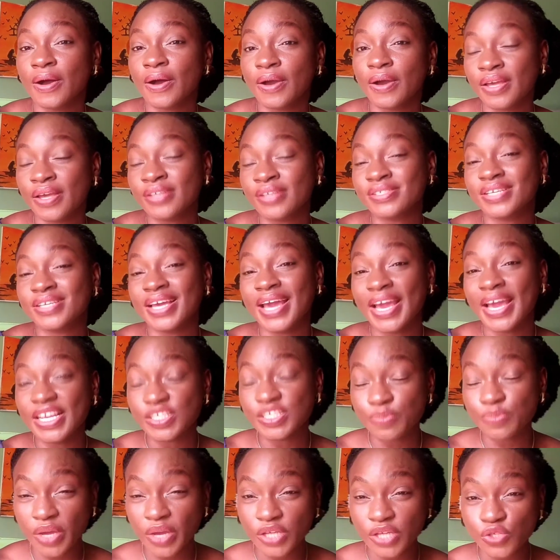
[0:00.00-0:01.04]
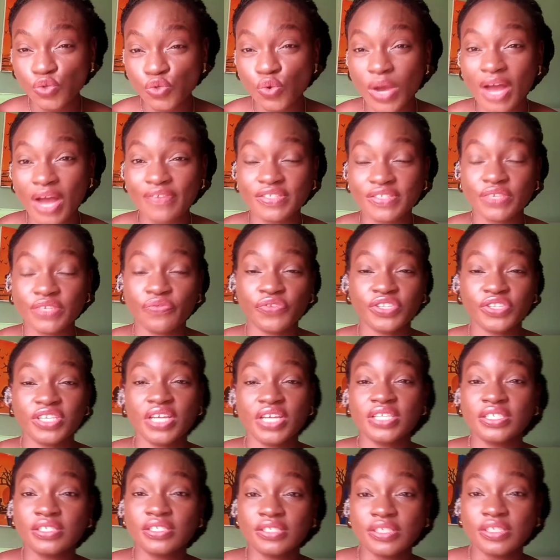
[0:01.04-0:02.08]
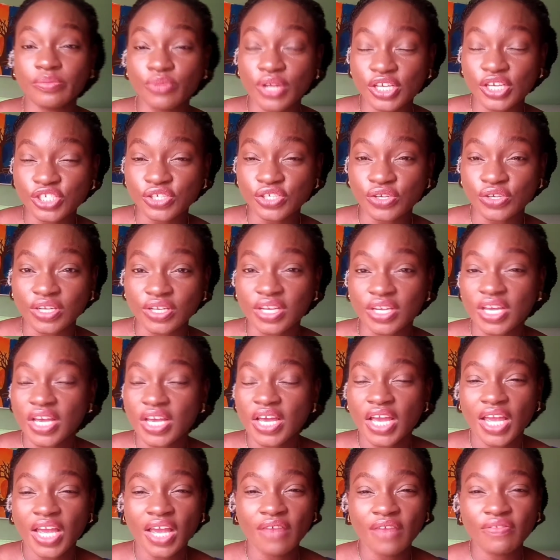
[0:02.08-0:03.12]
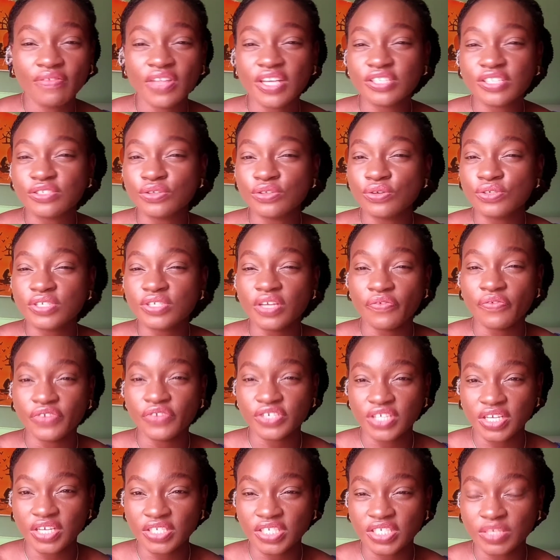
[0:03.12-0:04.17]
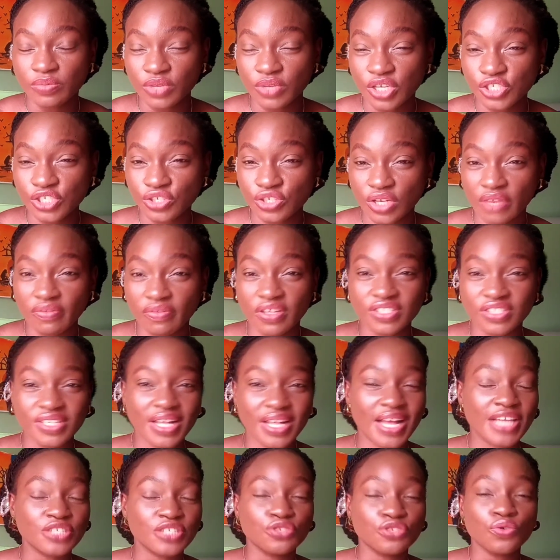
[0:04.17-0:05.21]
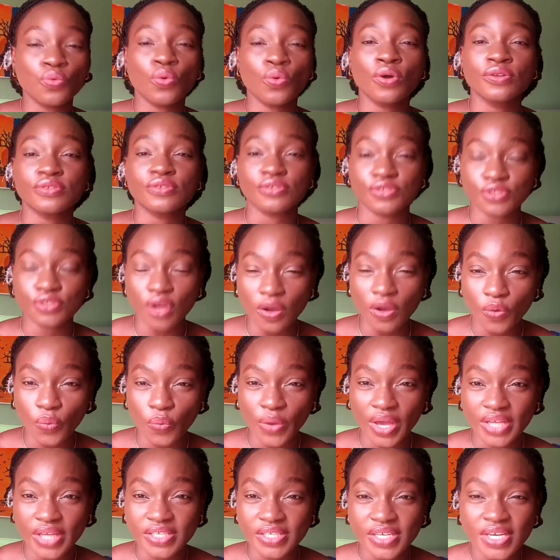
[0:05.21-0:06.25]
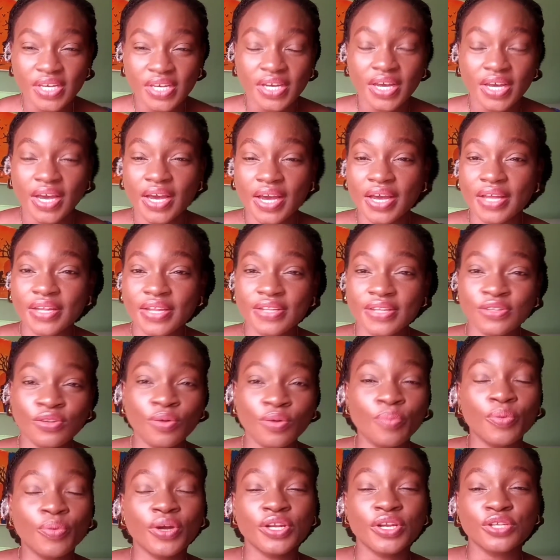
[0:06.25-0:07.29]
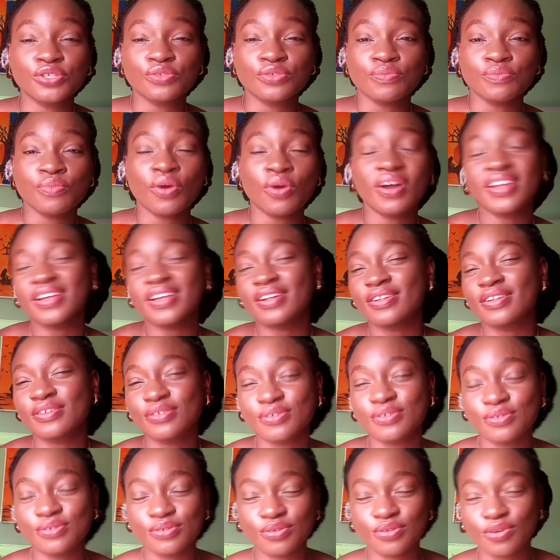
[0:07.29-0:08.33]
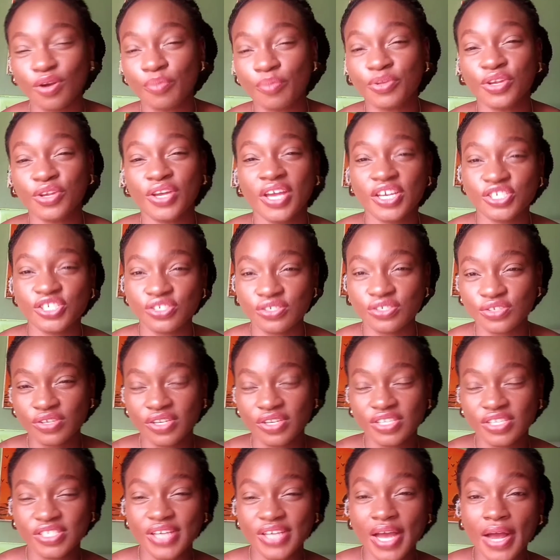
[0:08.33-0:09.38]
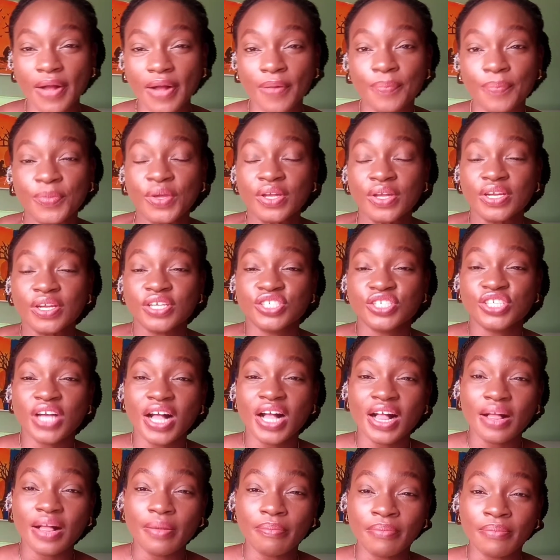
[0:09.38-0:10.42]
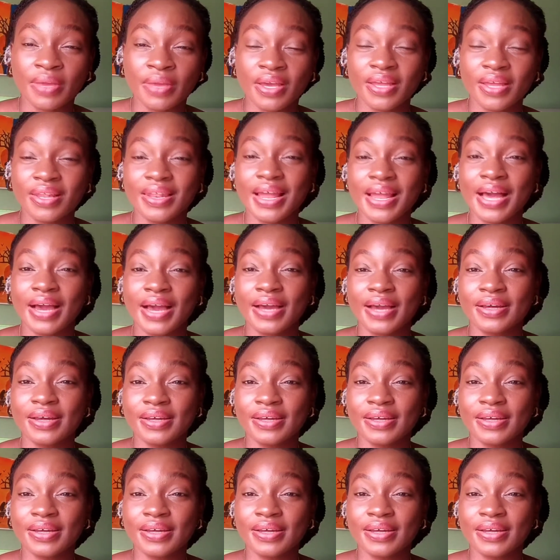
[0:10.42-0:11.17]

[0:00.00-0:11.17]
his age mates who have sufficient stimulation. If there's no sufficient stimulation, if the child has no one to talk with, nobody to model communication to the child may lack